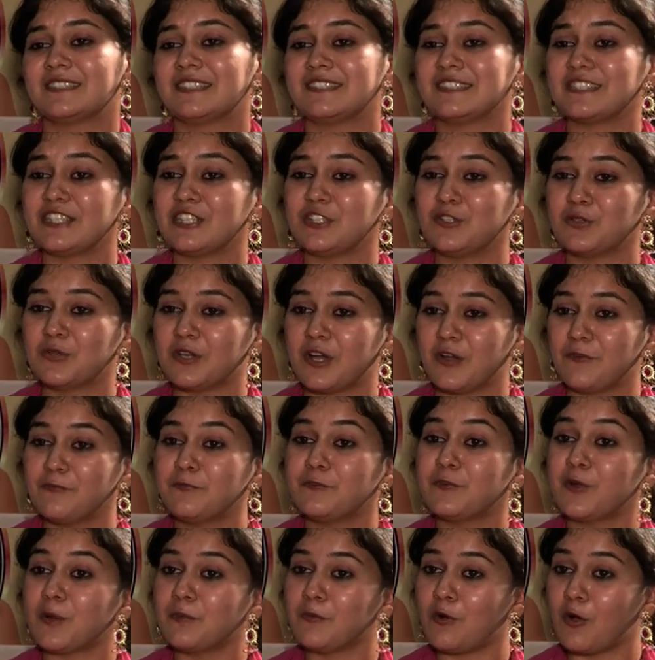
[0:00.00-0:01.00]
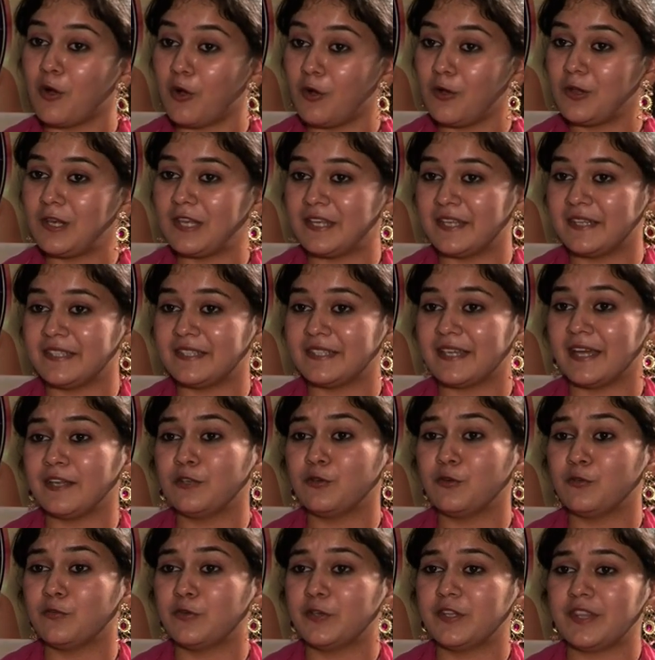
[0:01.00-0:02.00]
Sister, you come from Holland,
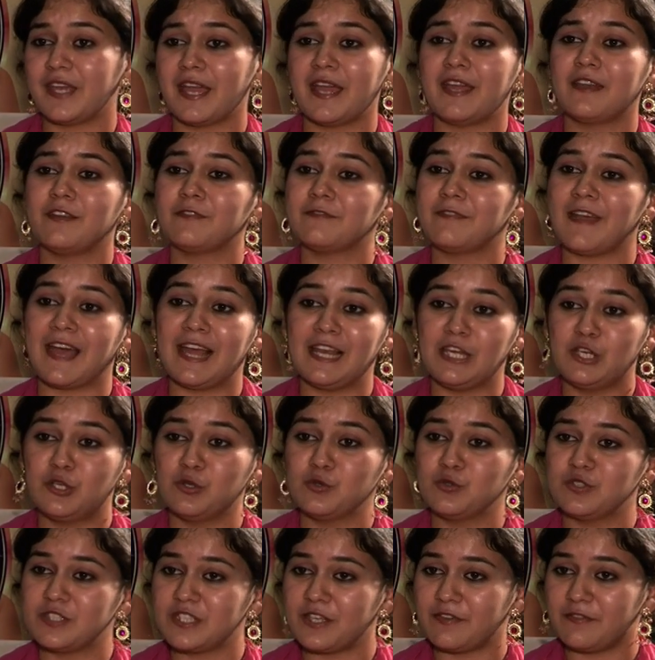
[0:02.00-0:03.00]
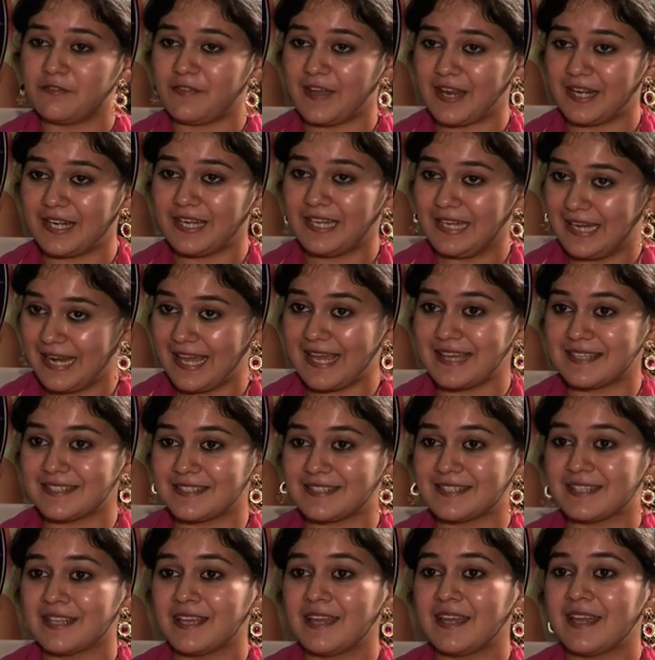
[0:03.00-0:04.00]
and over there values are very
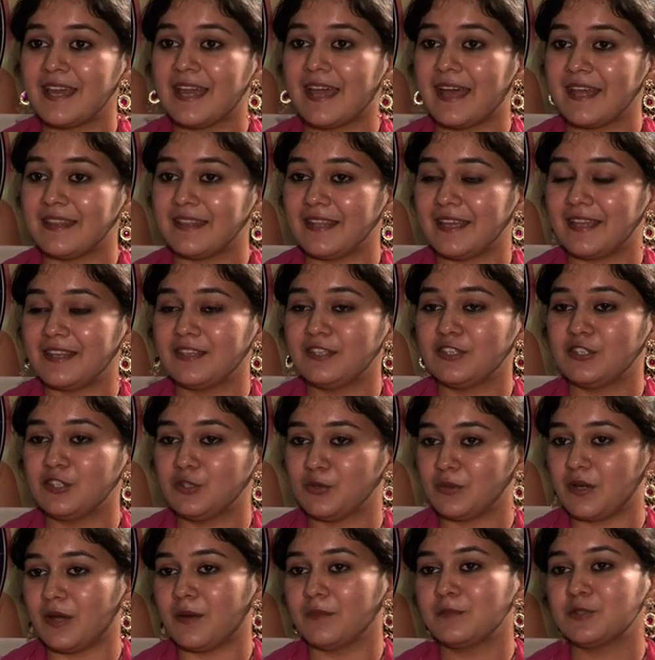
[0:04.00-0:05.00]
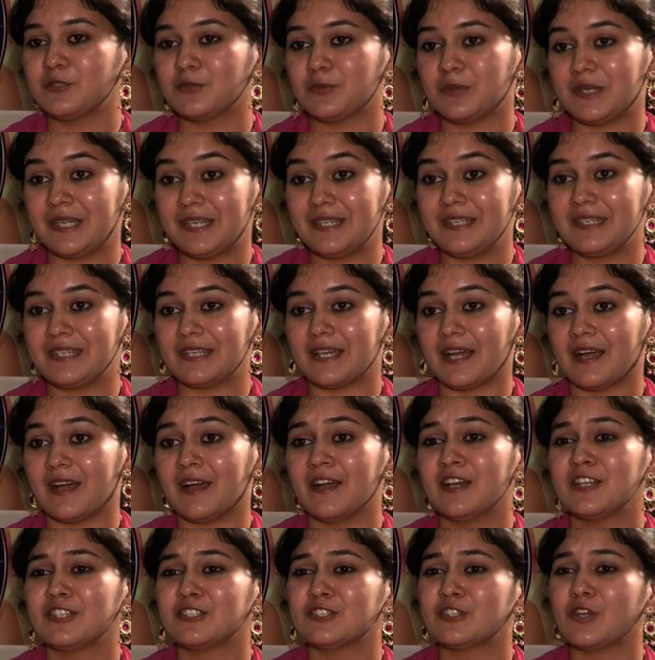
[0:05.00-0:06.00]
less. And then you come to India.
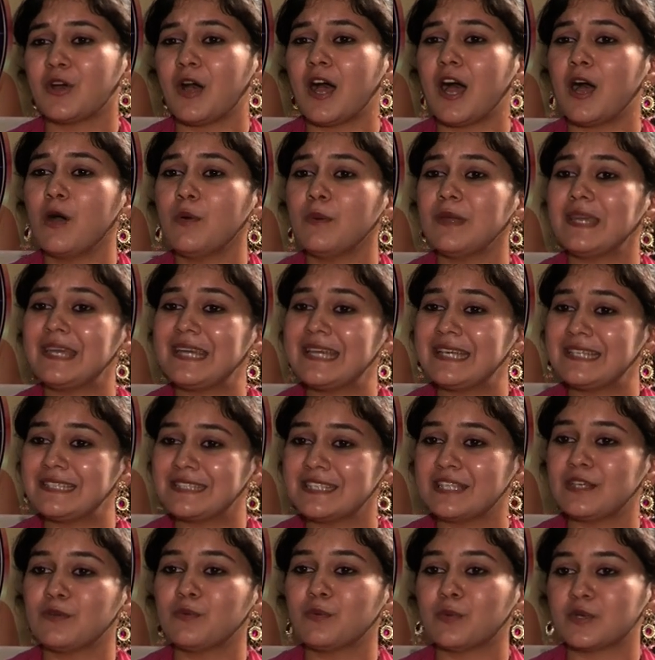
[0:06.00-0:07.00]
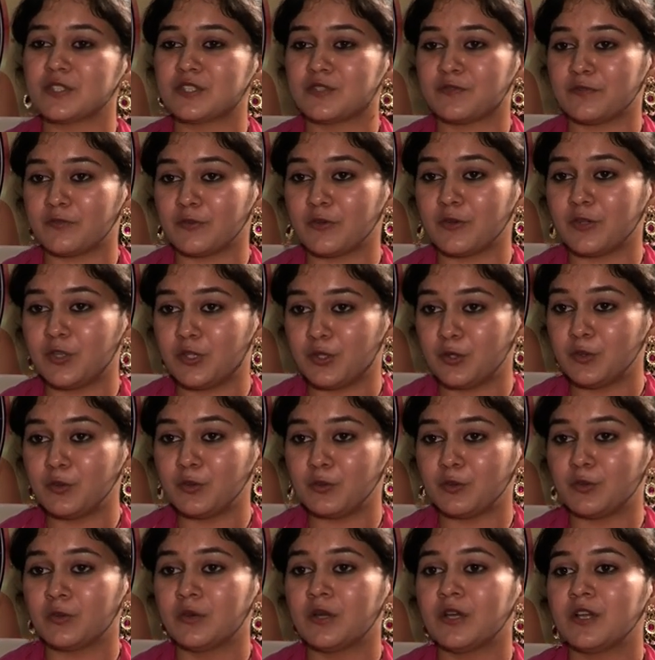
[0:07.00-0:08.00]
So how easy was for
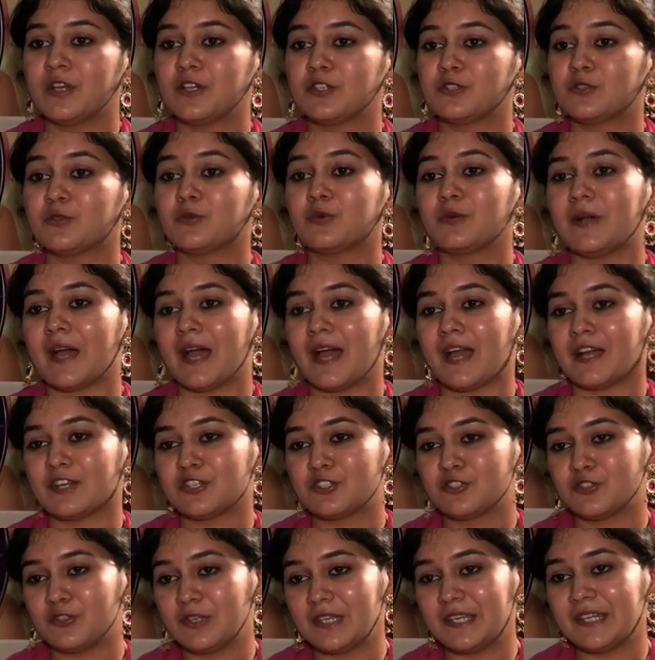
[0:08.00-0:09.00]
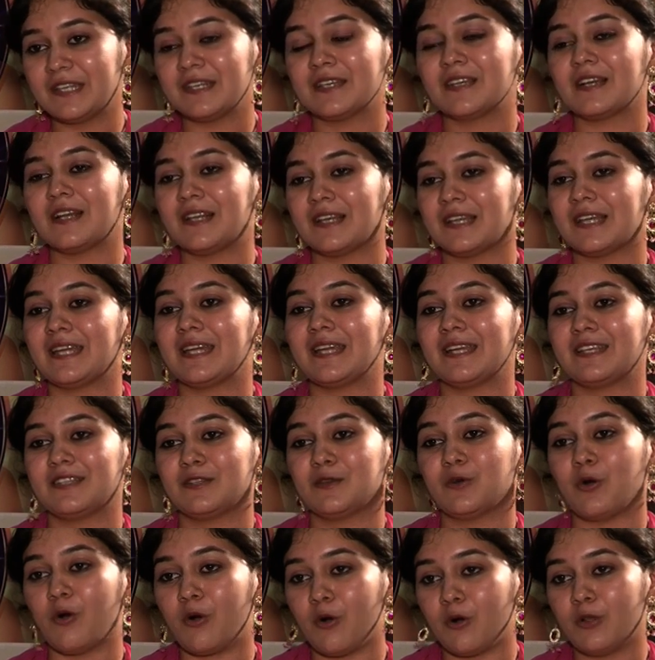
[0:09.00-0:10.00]
you to actually inculcate
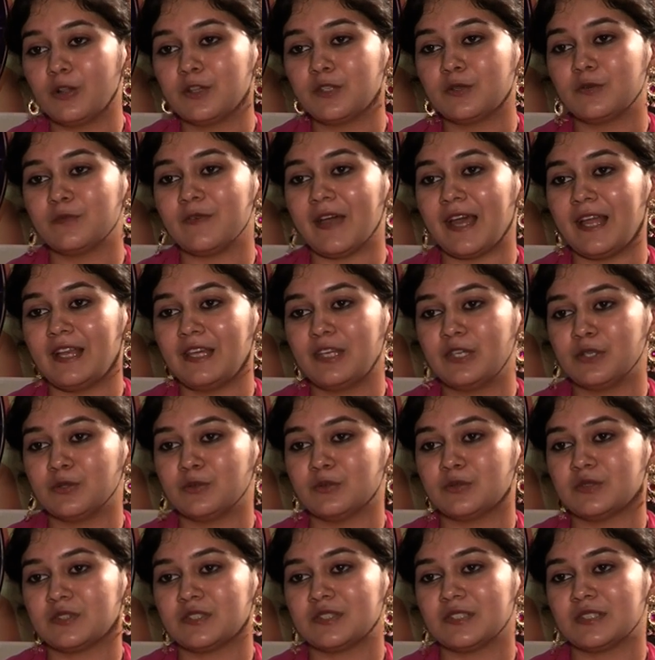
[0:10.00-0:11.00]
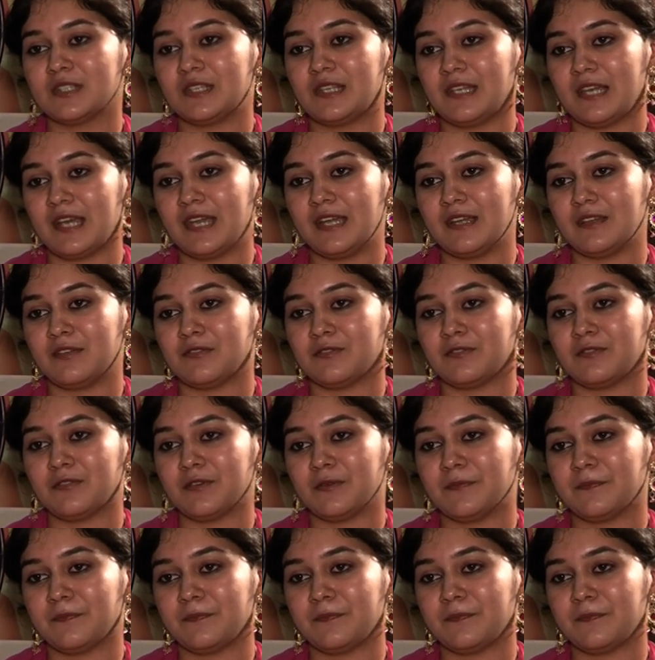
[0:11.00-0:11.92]
all the values in life?